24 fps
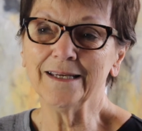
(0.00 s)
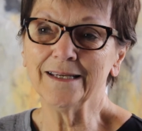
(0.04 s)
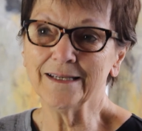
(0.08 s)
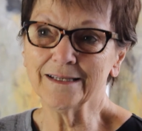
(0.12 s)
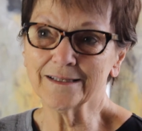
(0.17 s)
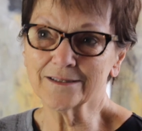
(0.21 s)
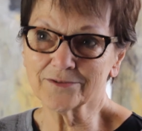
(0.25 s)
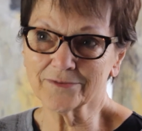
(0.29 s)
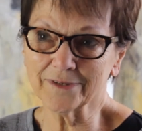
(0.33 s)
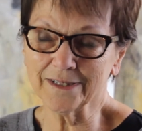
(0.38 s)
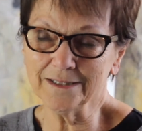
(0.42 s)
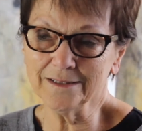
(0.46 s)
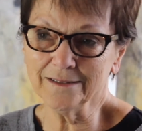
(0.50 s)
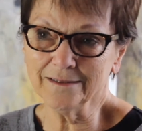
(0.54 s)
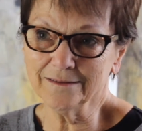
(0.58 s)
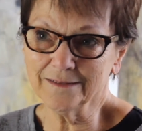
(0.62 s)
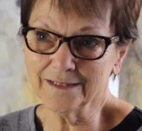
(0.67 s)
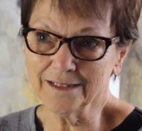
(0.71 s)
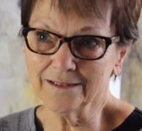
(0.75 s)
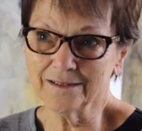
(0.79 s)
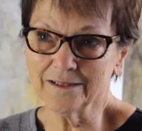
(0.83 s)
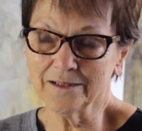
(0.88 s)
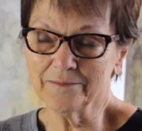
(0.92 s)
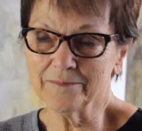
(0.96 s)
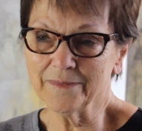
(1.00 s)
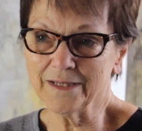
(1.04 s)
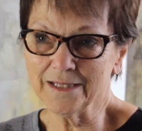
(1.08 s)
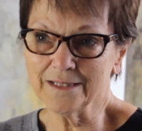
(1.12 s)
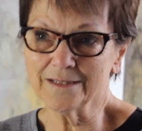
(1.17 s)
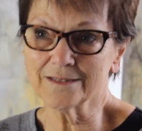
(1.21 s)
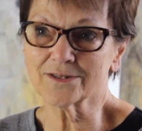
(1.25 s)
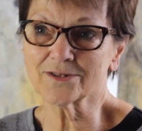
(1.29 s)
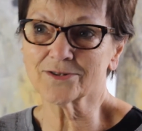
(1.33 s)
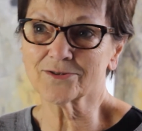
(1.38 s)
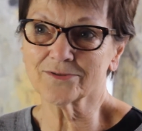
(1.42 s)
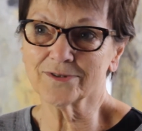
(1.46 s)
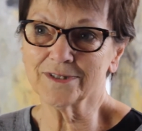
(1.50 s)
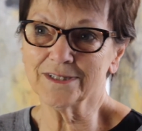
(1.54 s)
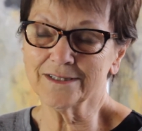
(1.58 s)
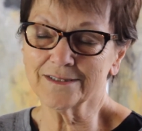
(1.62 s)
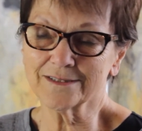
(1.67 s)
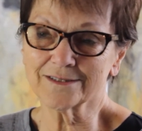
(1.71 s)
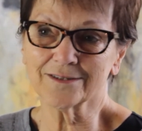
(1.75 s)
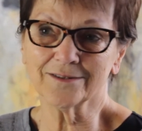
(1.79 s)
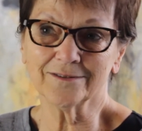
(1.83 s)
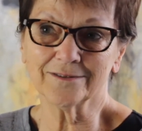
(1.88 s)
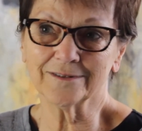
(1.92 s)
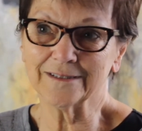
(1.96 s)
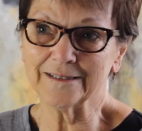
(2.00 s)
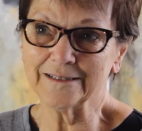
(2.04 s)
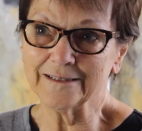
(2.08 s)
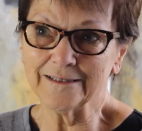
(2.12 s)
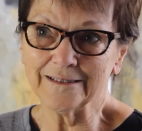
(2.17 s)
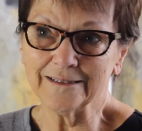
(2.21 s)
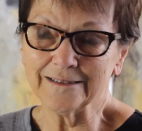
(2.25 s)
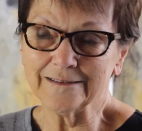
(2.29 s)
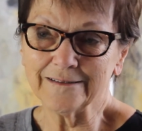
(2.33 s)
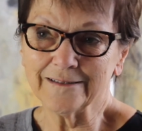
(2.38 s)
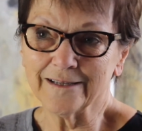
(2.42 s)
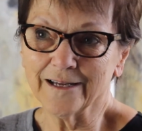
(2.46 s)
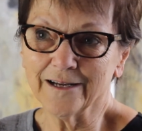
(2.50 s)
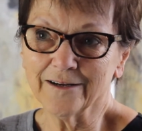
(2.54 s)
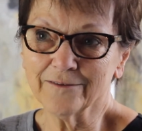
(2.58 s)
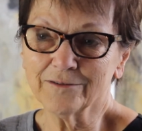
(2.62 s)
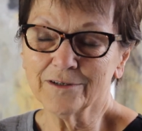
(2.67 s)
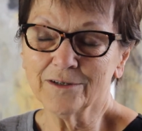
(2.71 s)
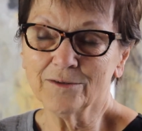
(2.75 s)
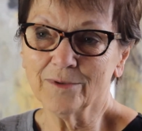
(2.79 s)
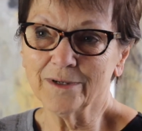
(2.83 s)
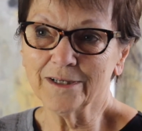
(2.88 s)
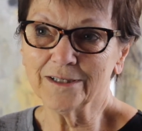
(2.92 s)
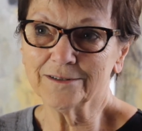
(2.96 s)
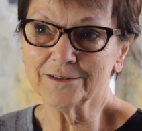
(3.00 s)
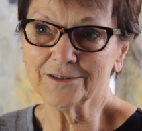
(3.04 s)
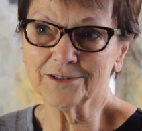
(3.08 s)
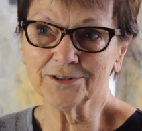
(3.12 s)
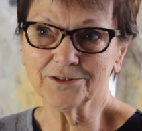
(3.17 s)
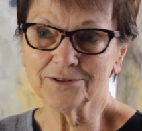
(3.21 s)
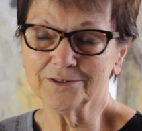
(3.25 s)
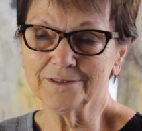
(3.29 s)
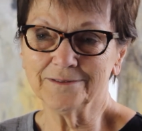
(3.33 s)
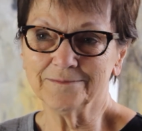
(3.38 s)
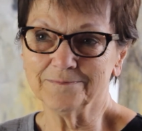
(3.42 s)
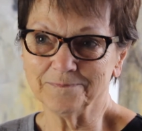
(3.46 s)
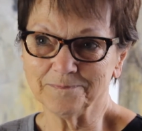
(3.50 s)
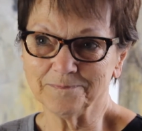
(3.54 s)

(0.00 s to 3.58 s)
It's right downtown on Main Street, so everyone should